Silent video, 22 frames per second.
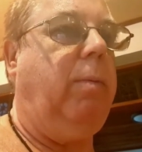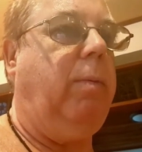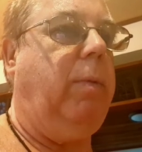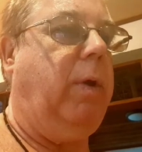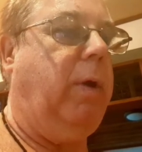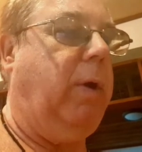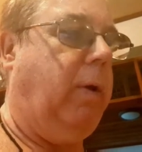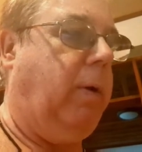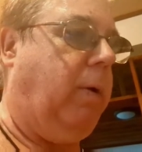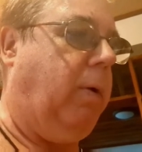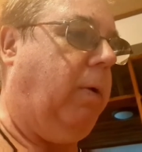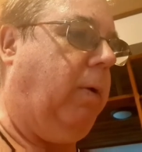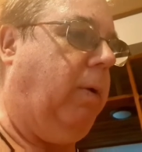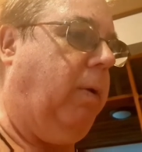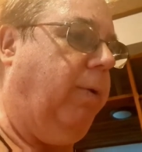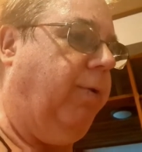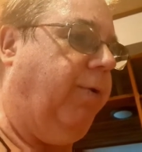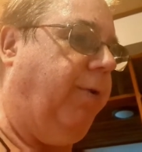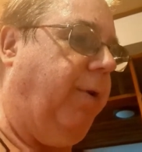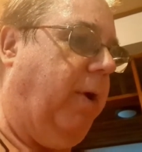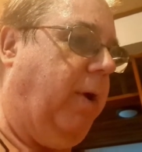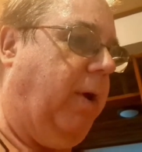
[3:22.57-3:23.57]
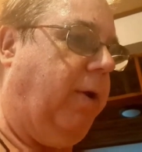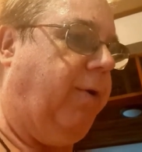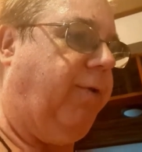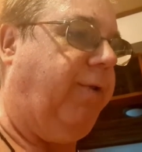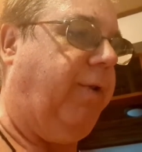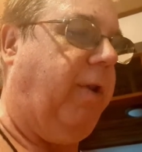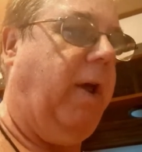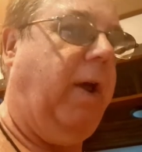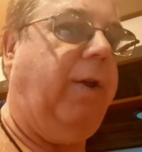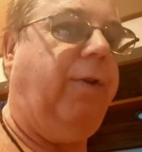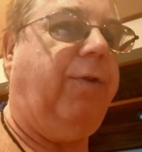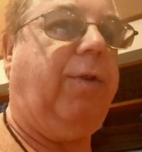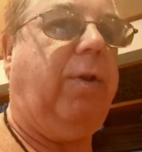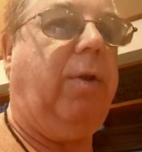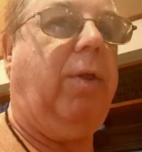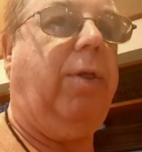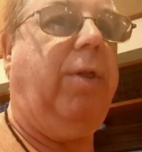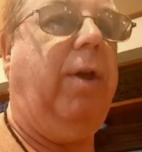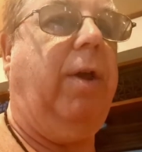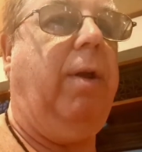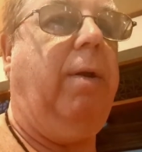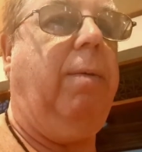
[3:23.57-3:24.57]
the sliced
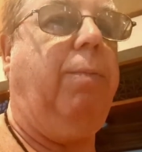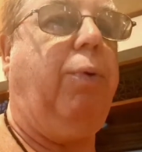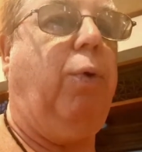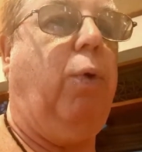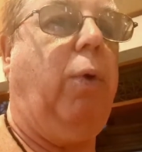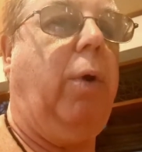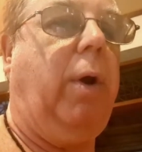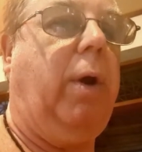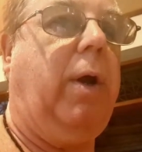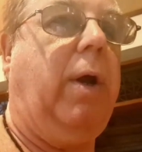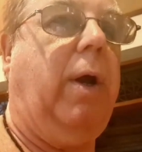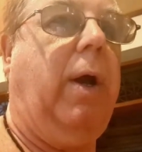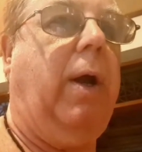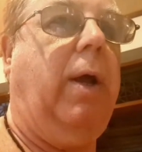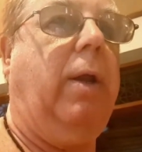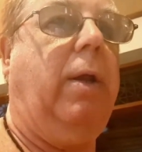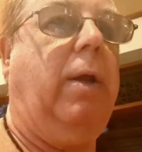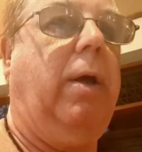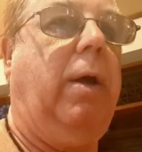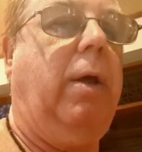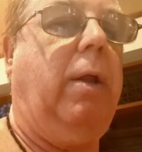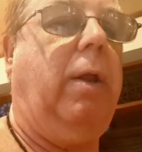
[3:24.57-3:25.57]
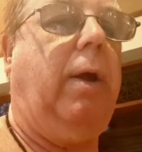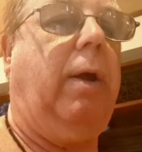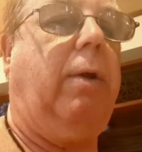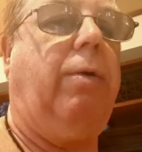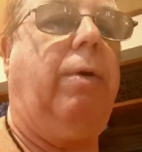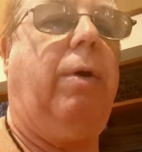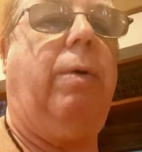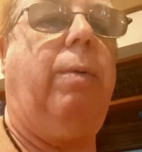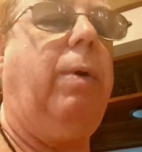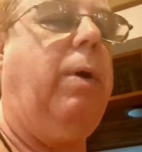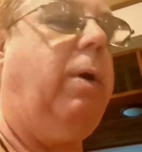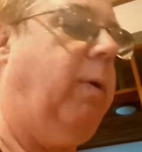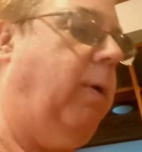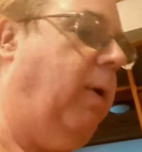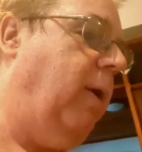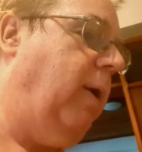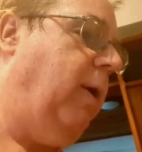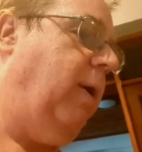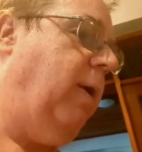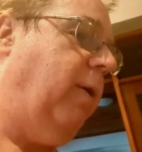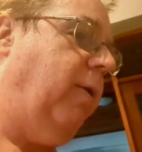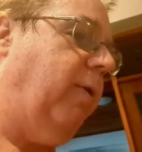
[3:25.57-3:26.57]
thin pork on the electric grill.
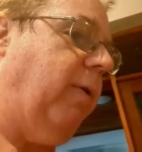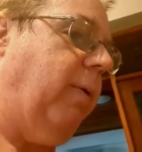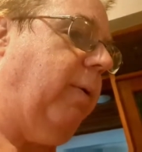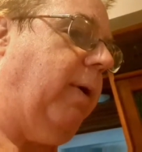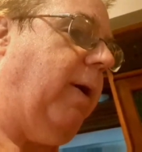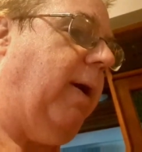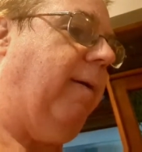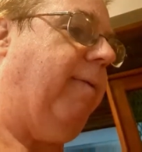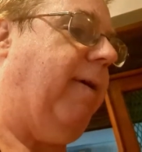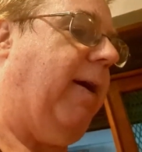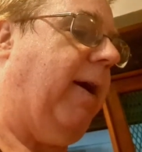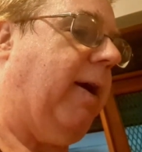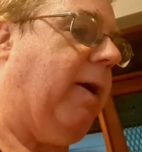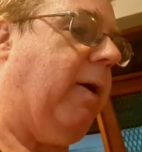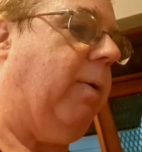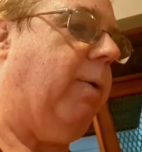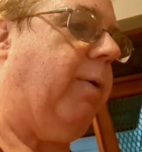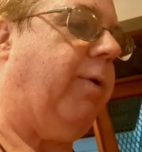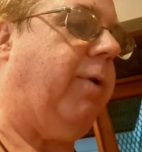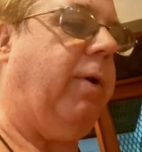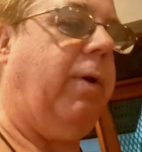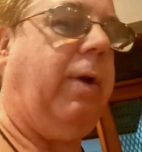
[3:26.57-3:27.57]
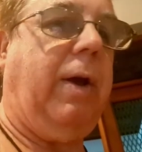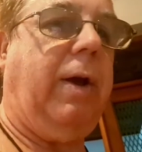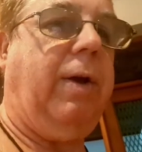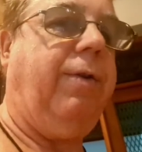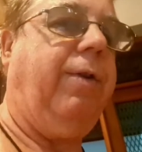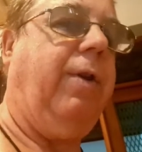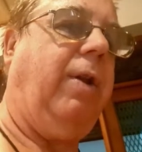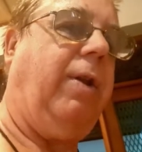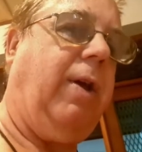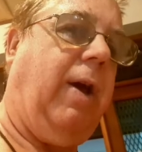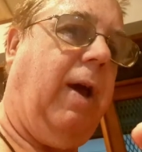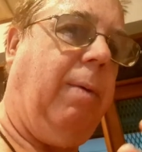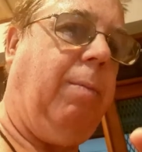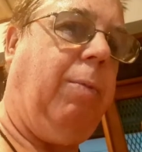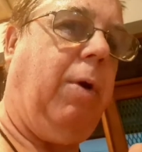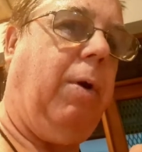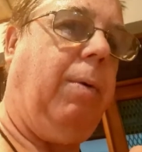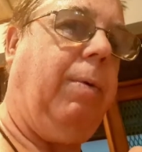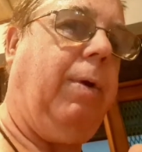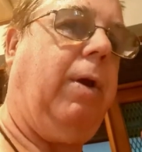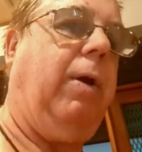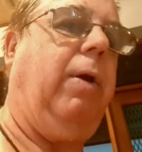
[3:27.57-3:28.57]
So we'll have that going too. Like I said, Thai
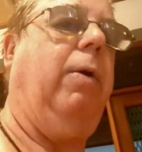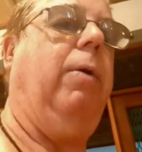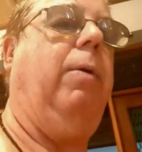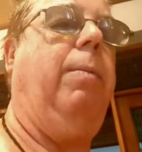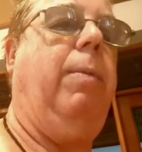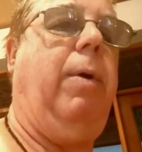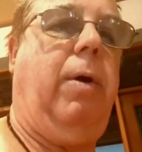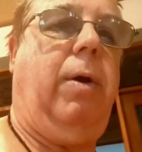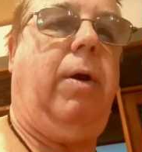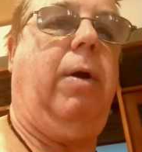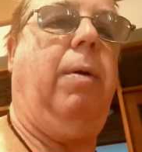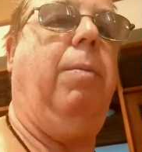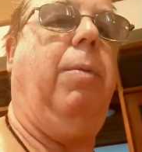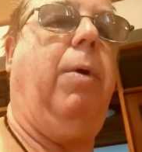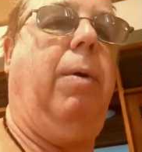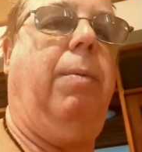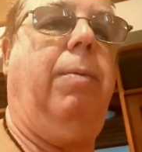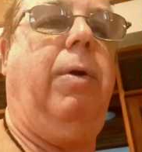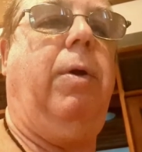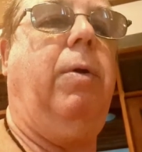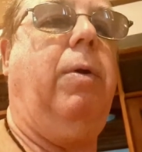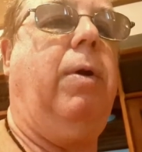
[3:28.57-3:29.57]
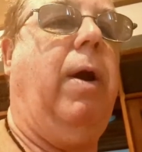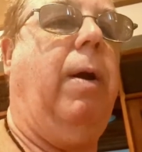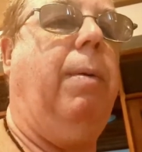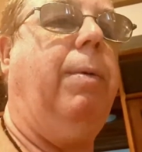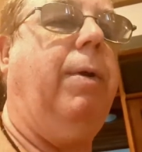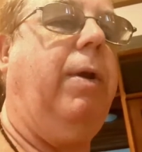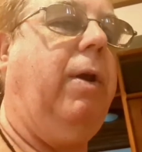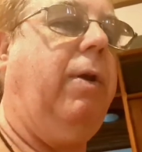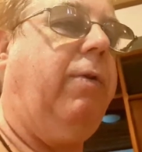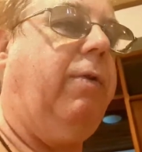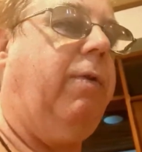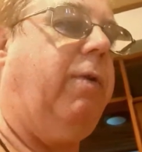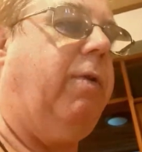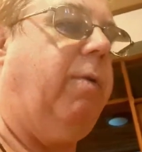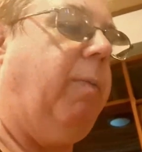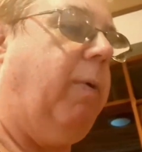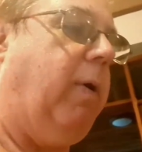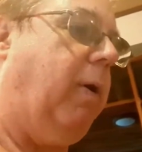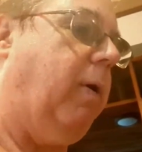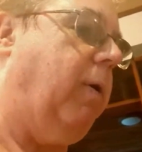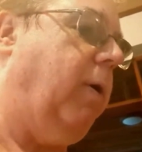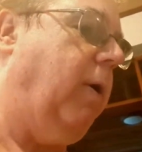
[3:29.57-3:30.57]
barbecue, American barbecue combination
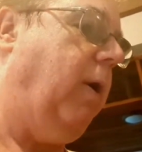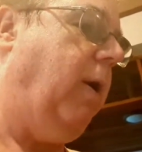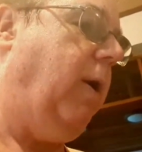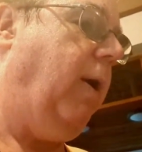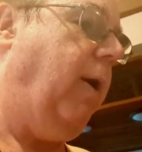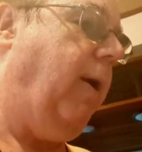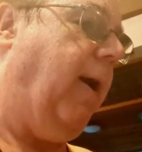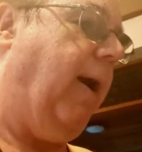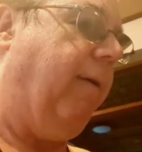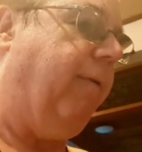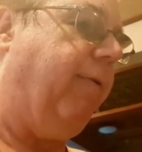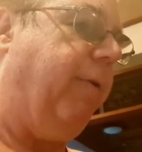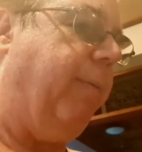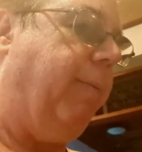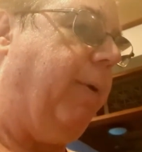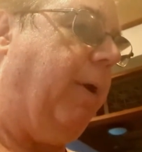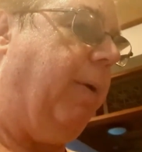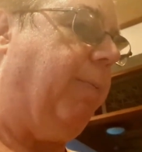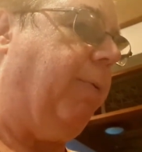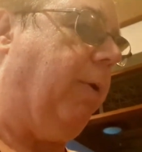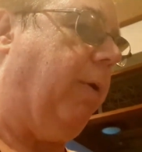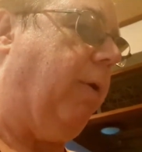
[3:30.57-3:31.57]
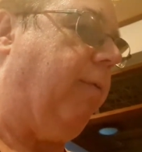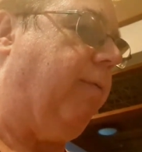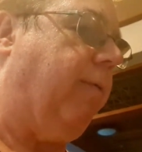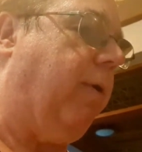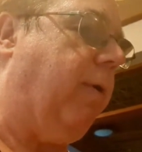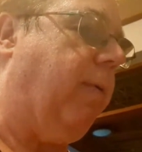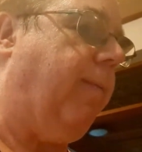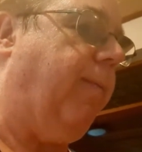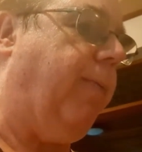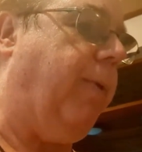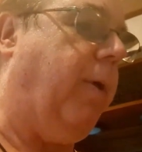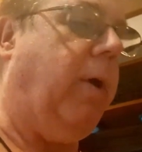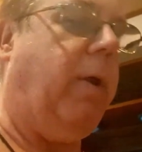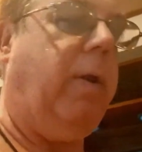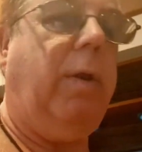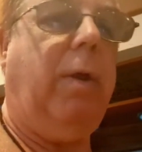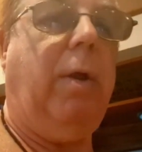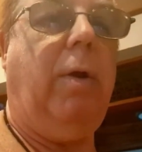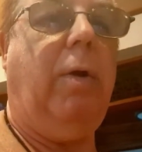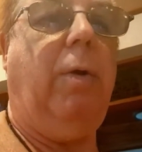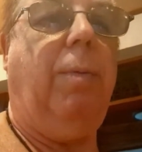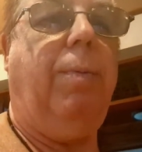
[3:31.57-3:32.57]
tomorrow. Have some people over
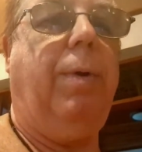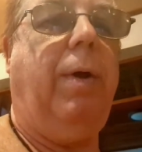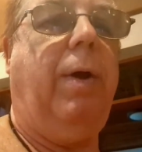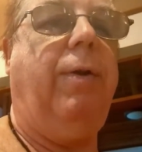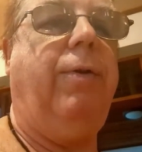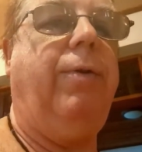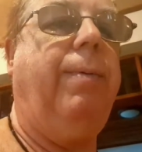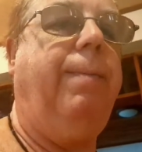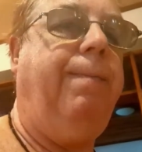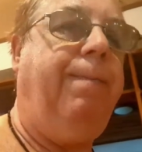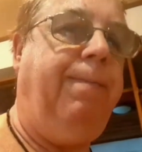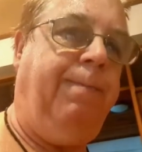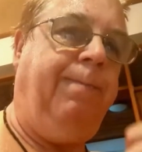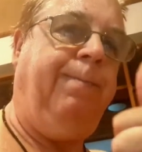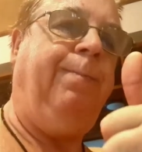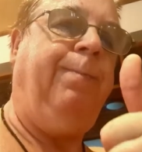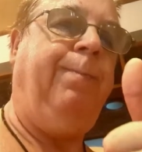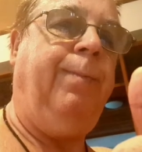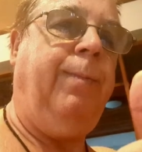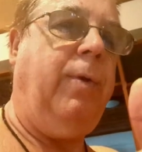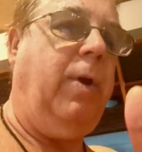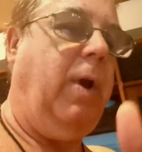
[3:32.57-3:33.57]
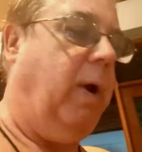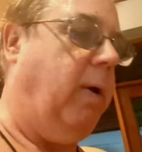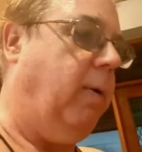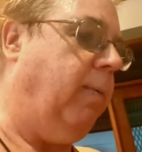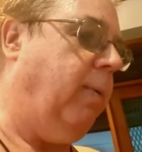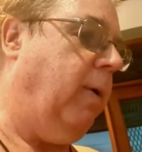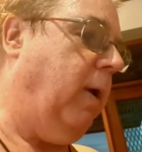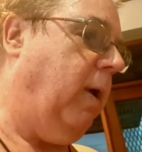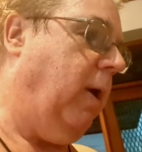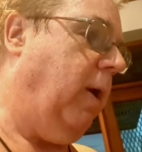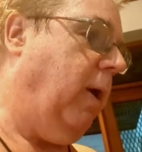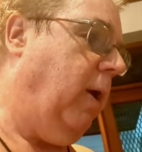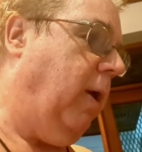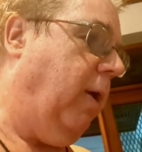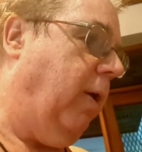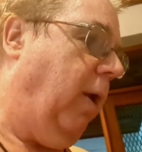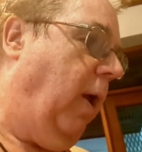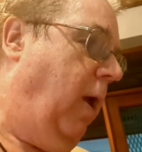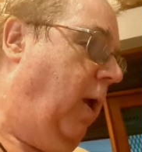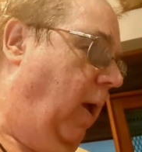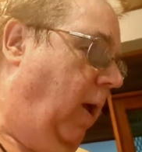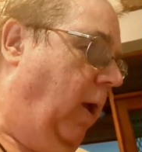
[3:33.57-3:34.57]
the new place. So
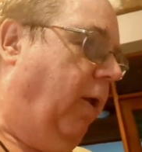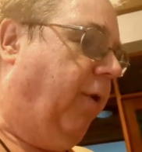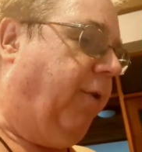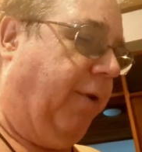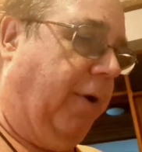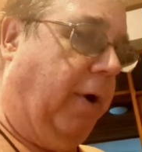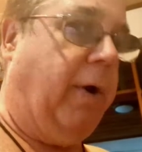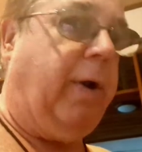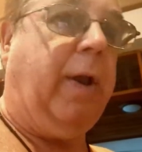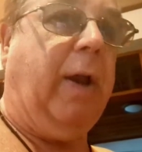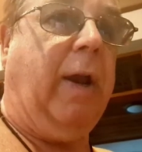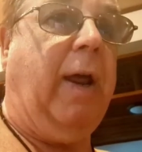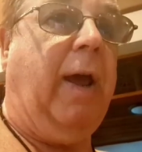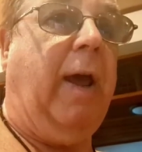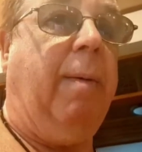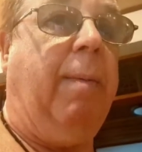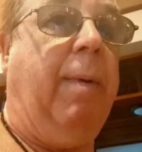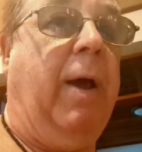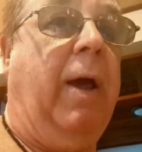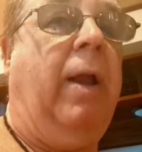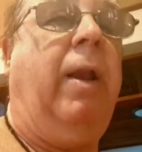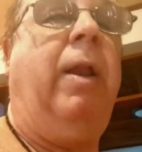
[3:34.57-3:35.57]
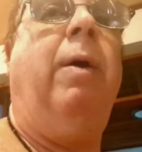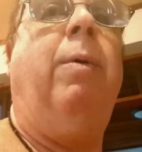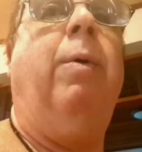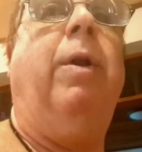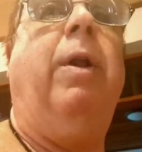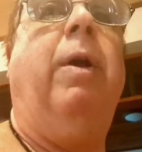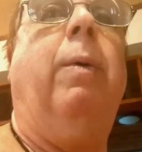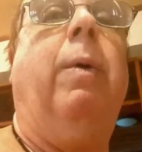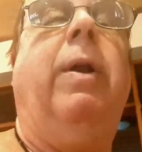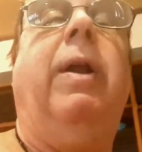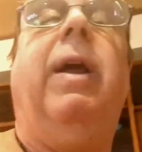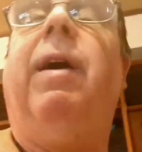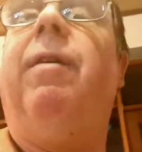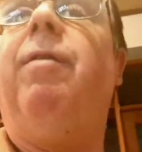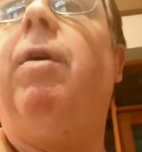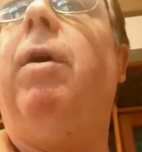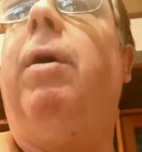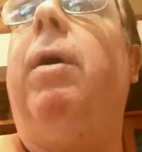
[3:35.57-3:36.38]
starting today, man. When you have